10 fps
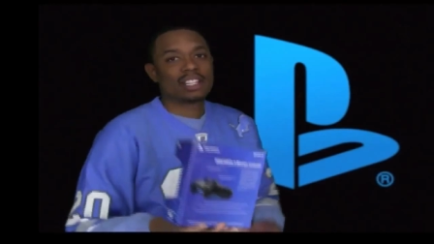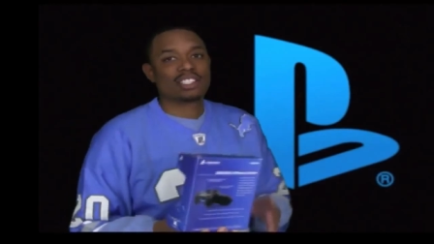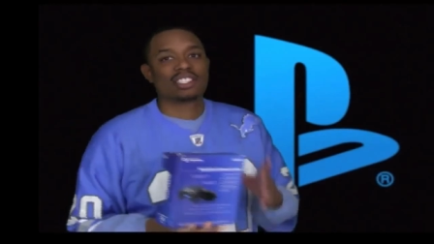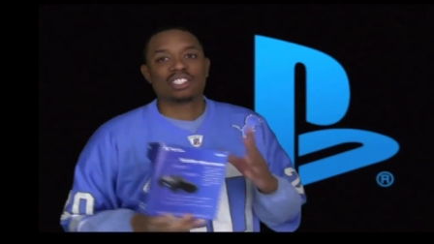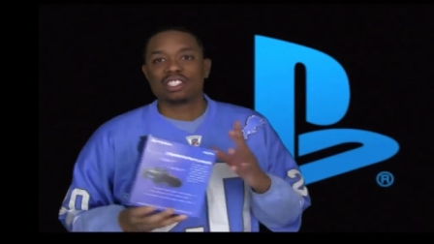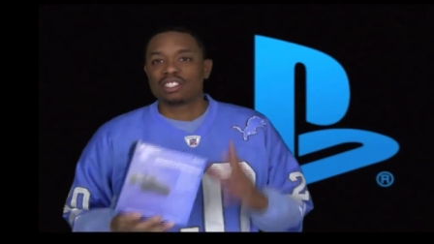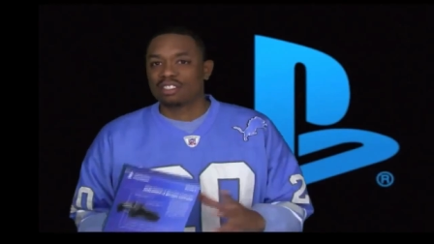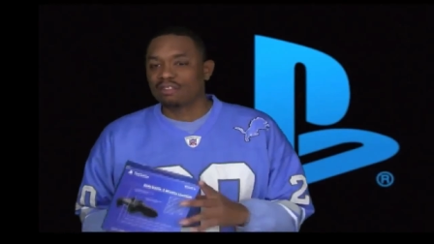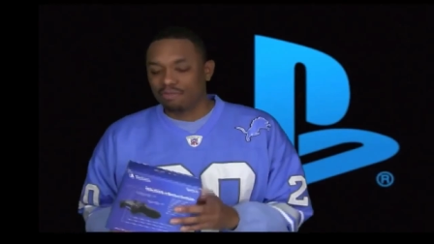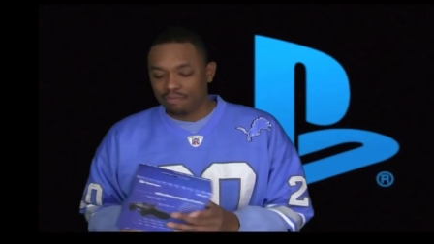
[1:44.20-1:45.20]
It's just,
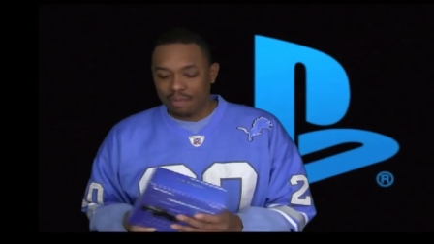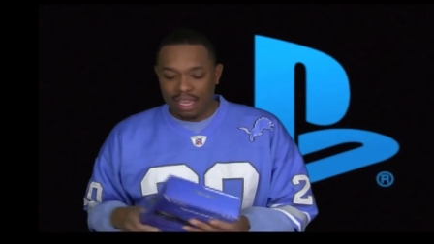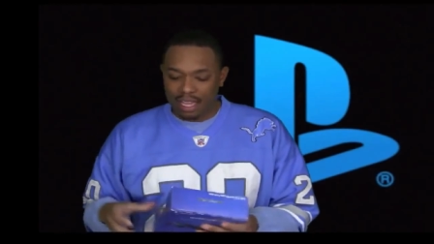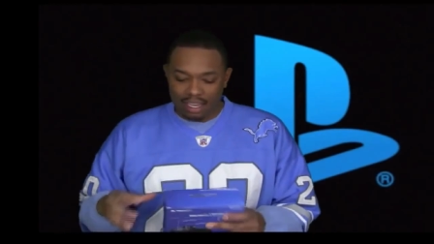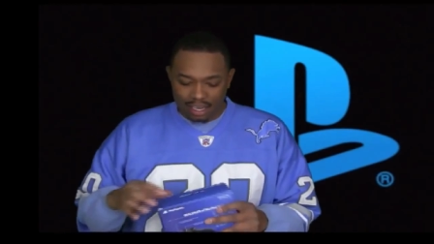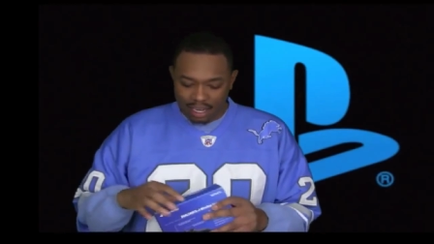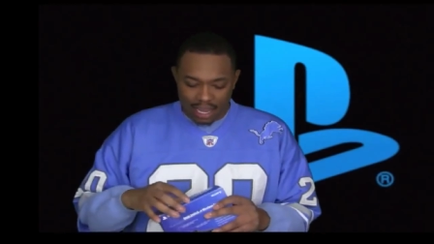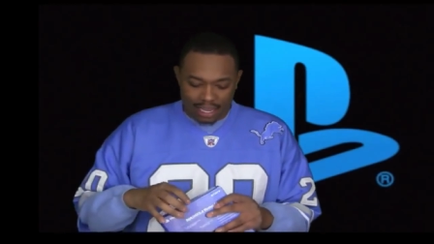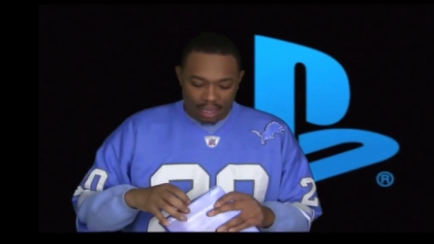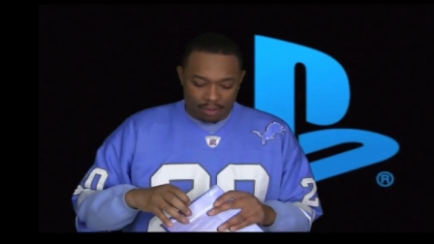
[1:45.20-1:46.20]
man,
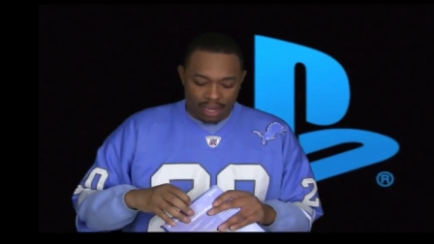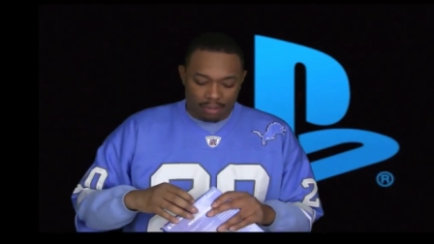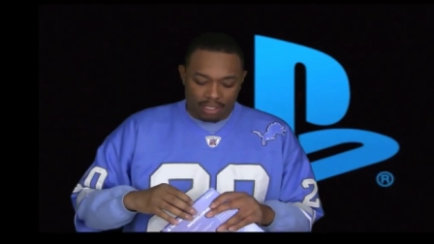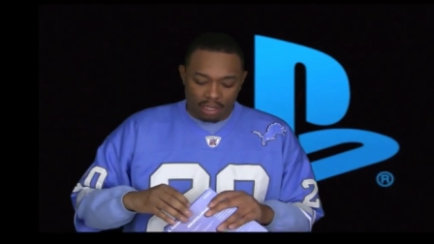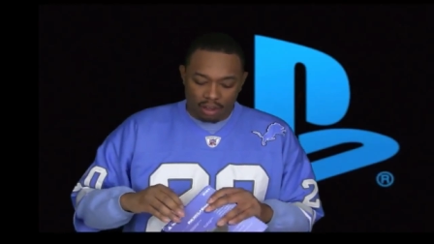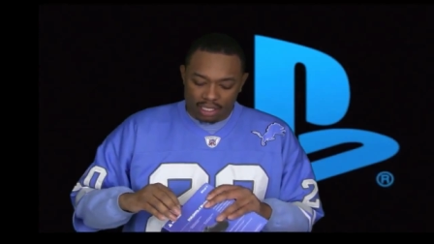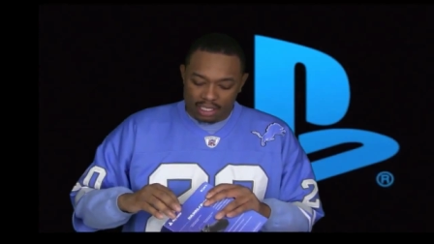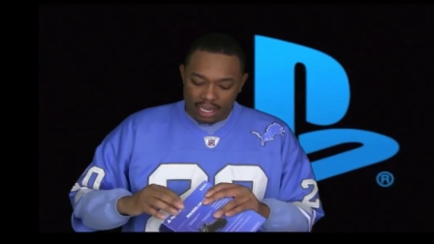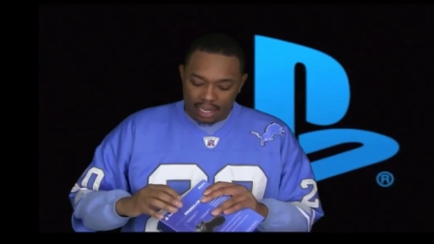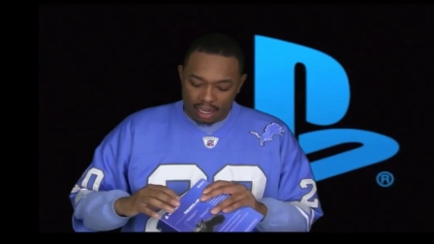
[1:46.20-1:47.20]
I can't wait. I'm so
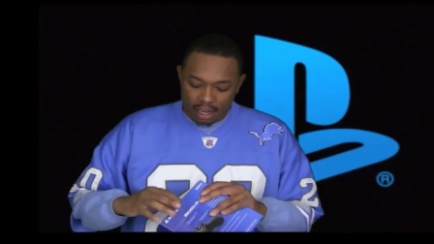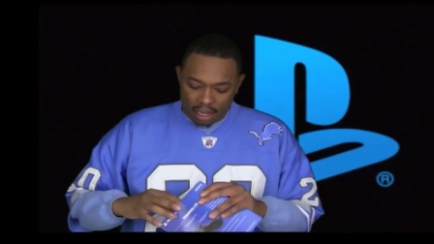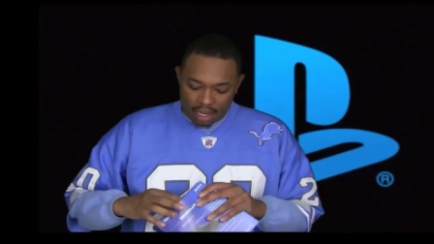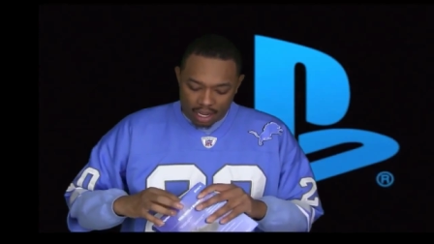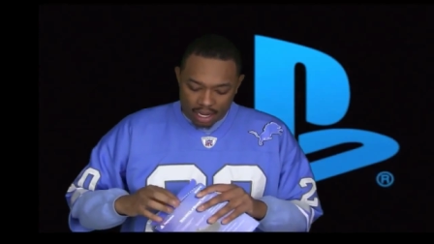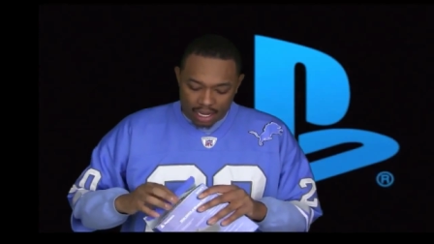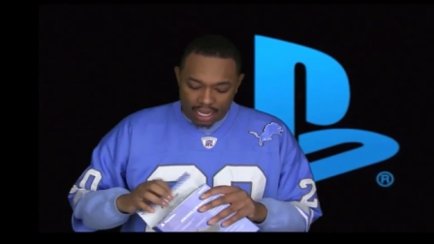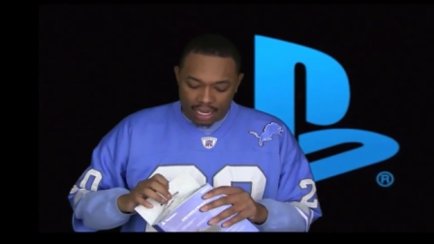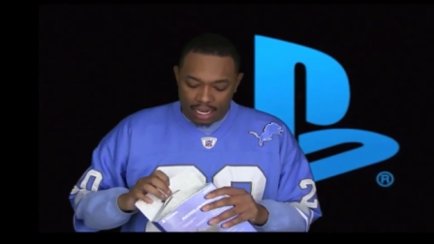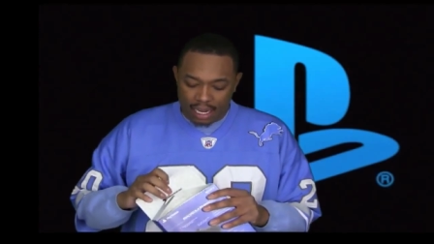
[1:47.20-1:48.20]
excited to
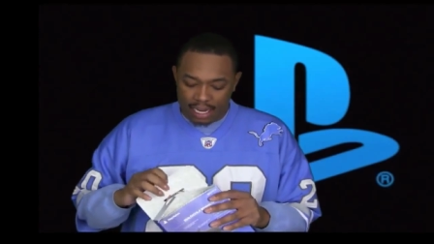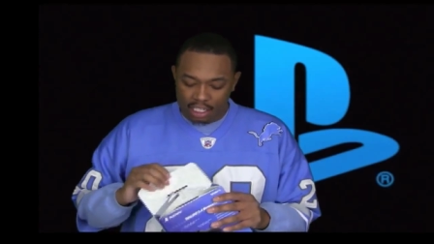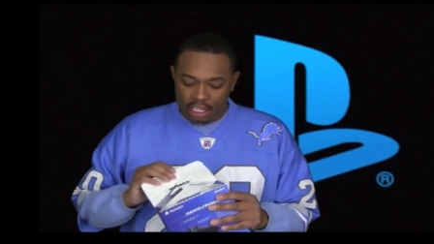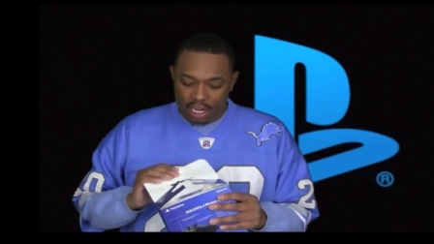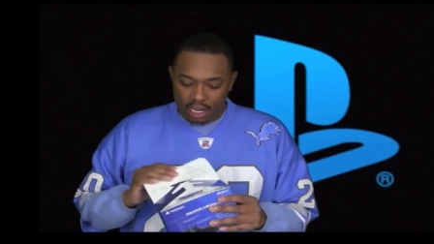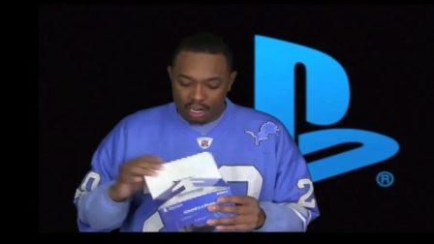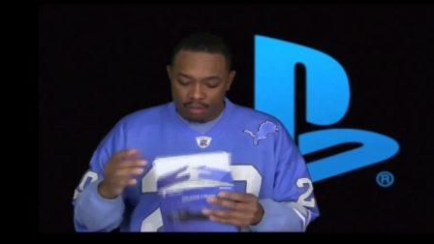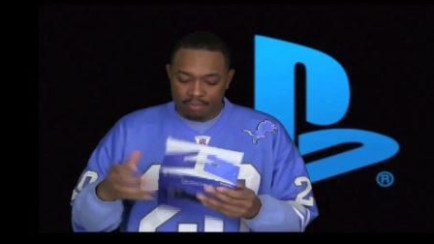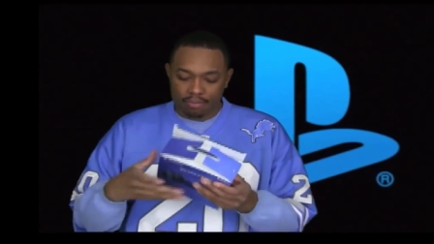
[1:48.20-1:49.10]
get into next-gen here.